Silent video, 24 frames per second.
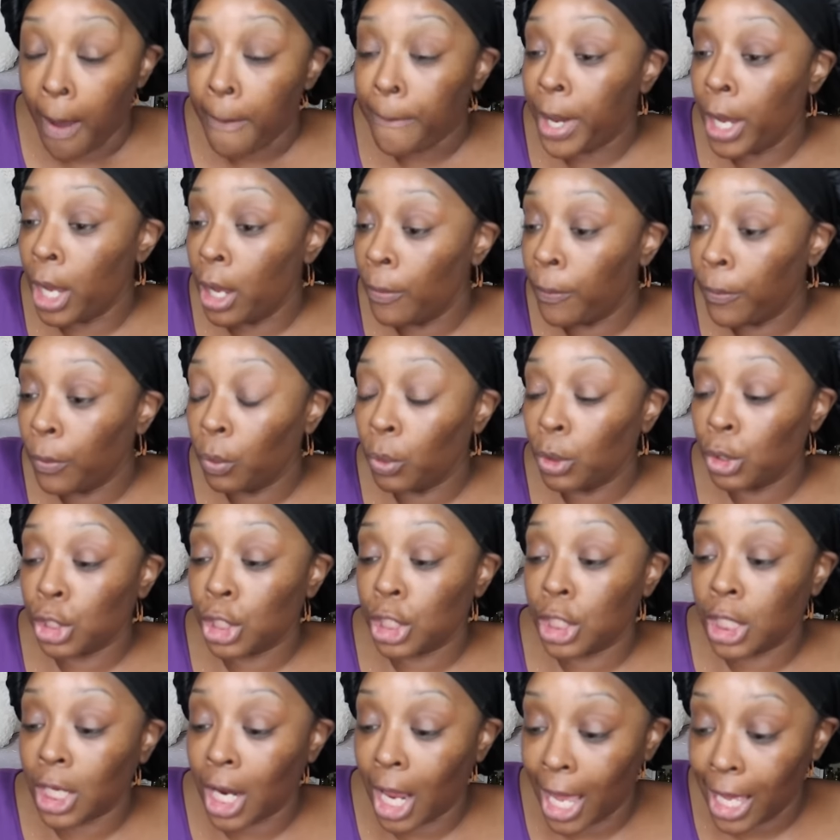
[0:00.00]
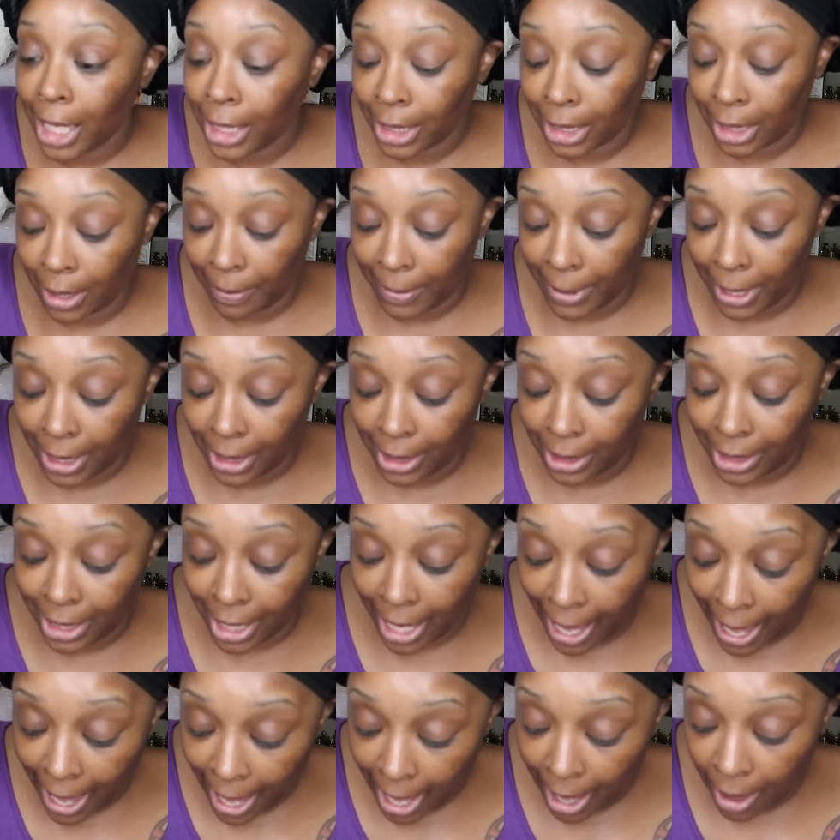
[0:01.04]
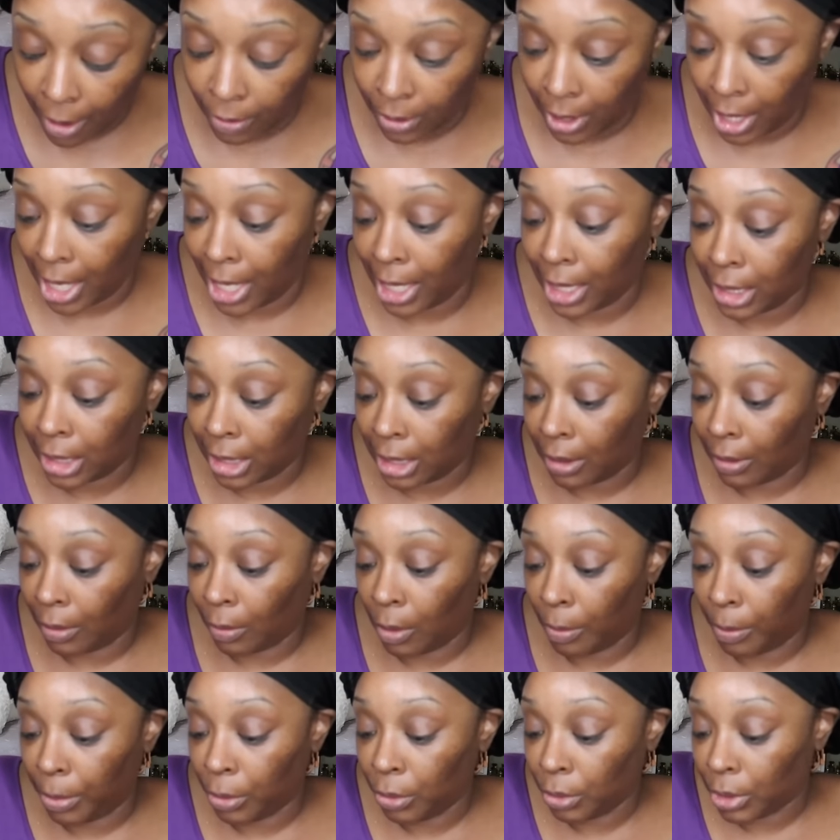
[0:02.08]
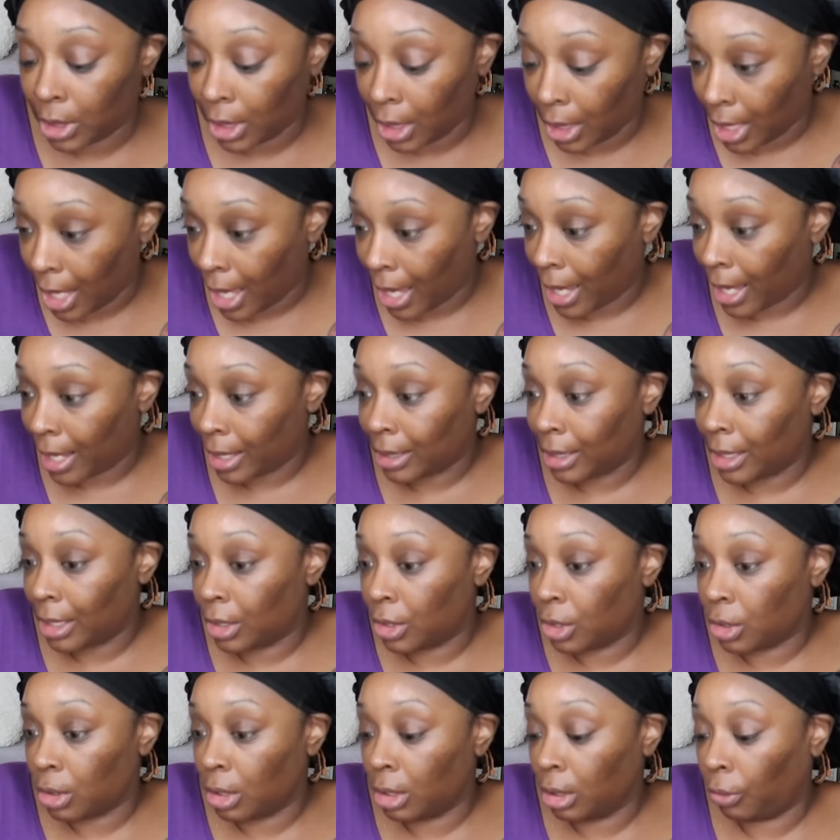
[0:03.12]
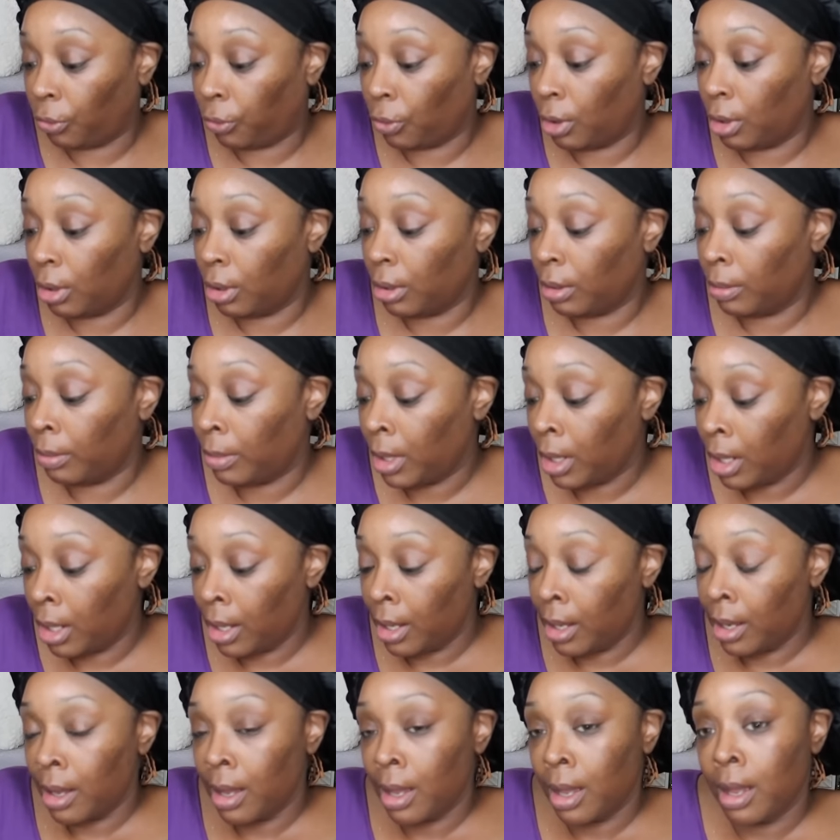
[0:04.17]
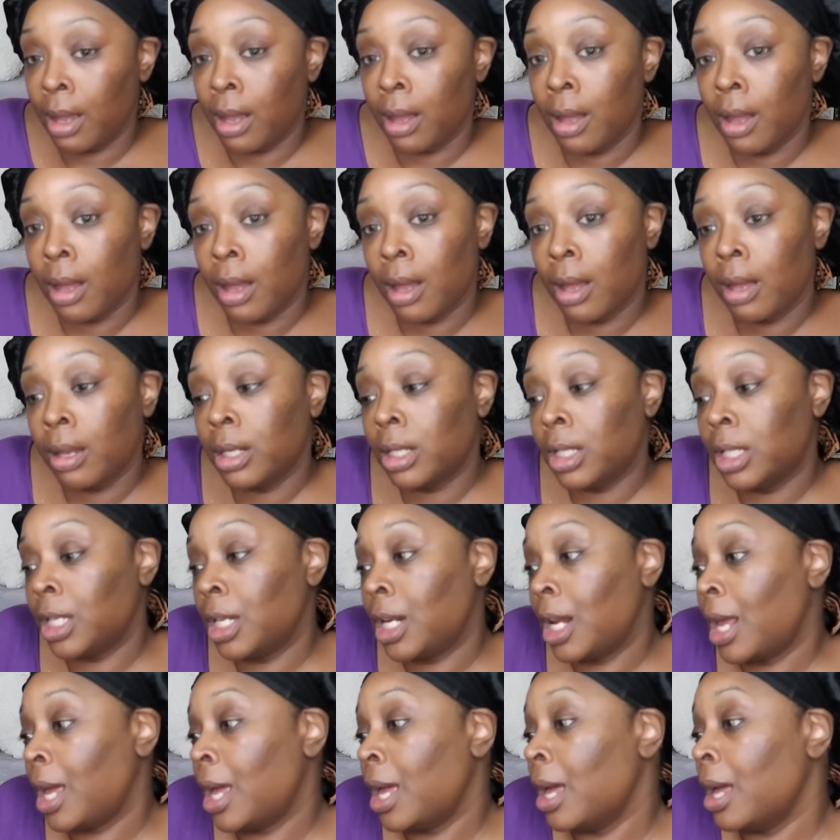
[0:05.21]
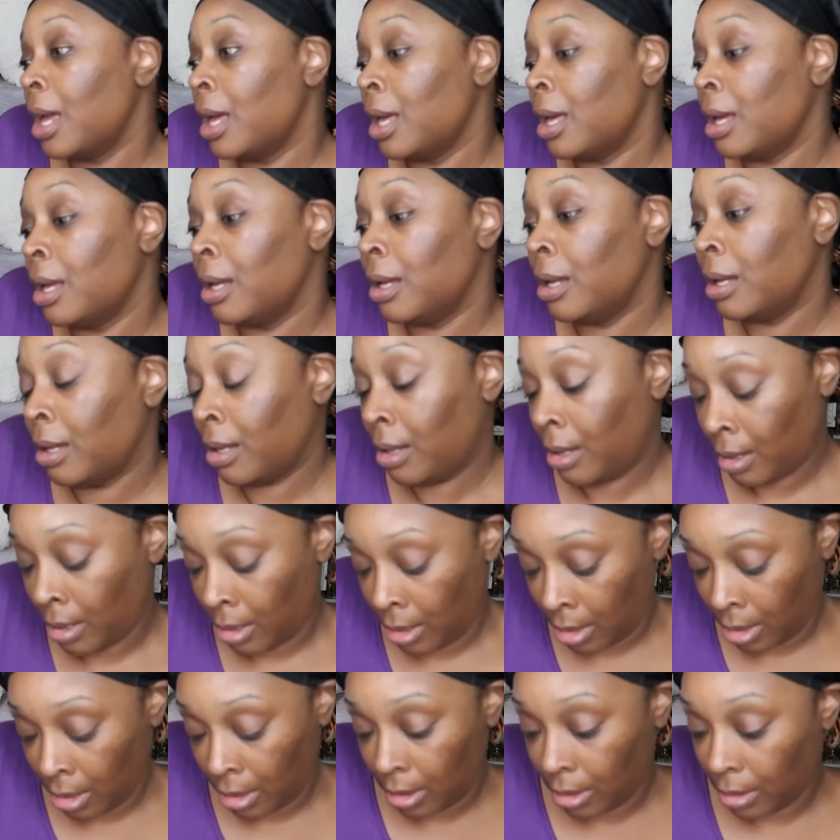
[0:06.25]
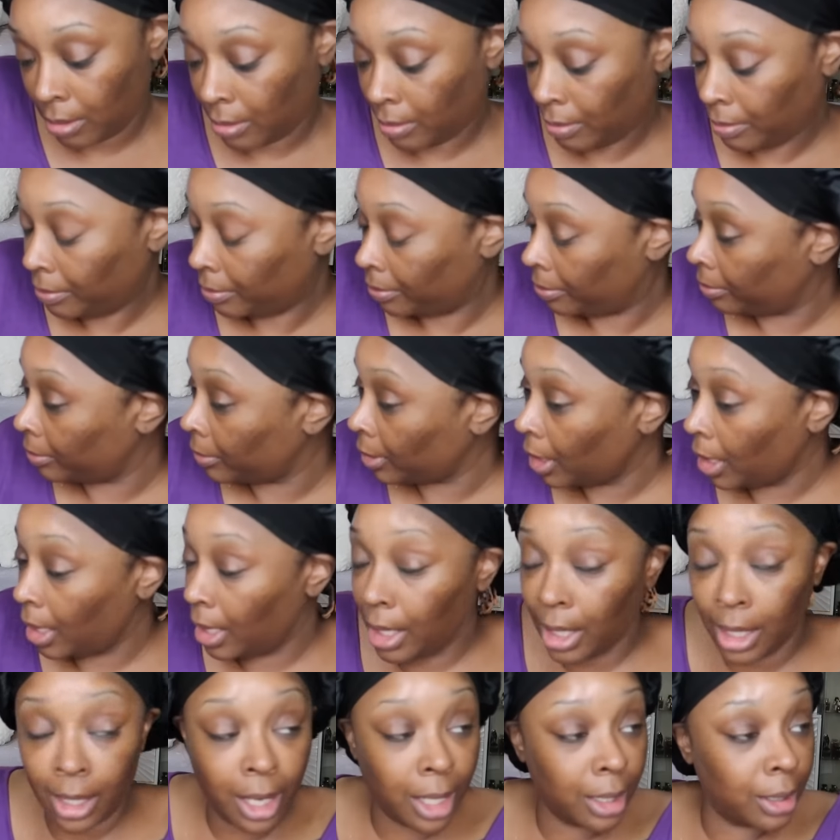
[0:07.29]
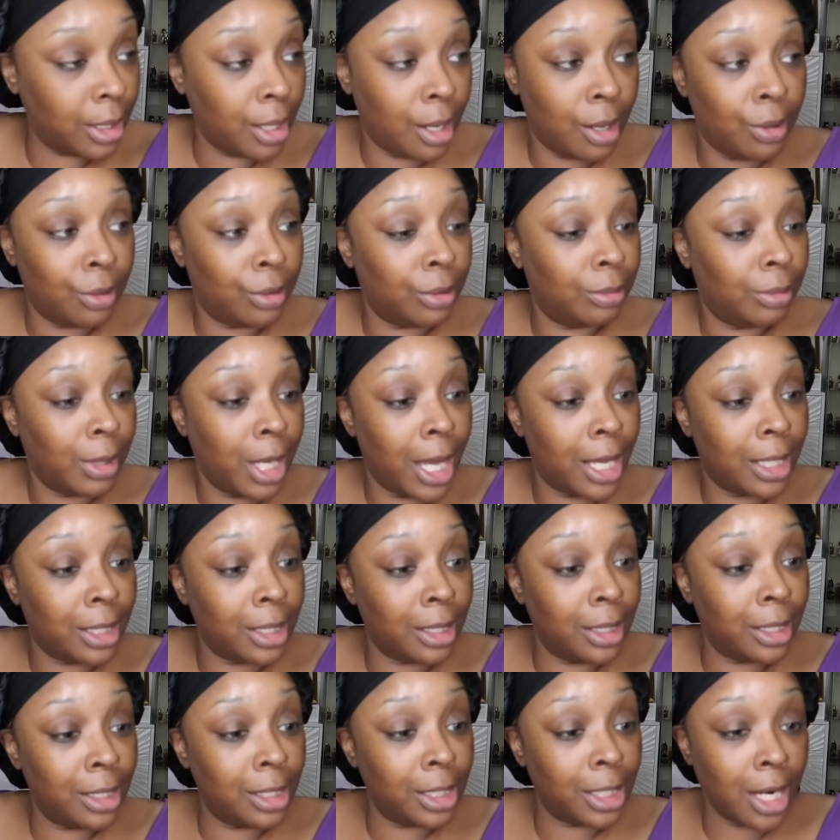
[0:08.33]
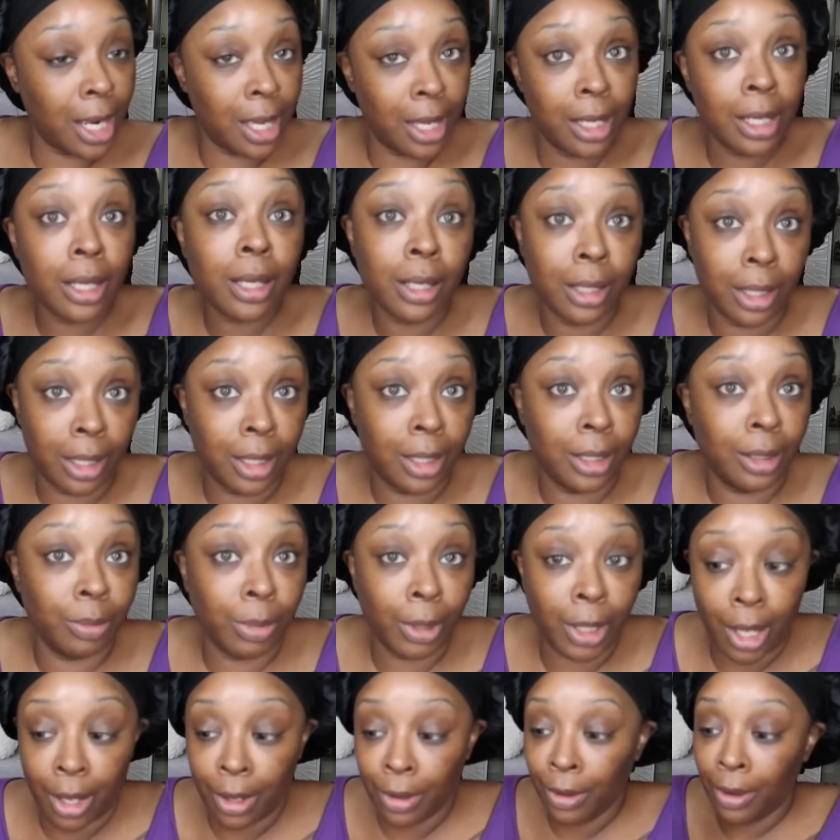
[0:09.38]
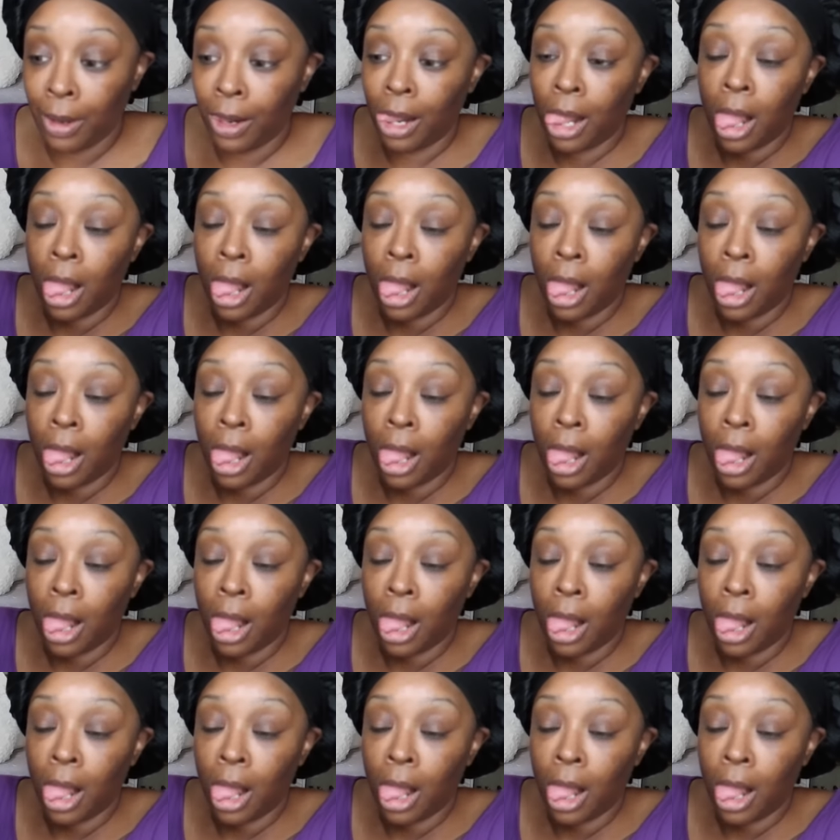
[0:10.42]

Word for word: People was chasing me down asking the boutique I got that dress from. Child. And I told them, House of Dasha, link below.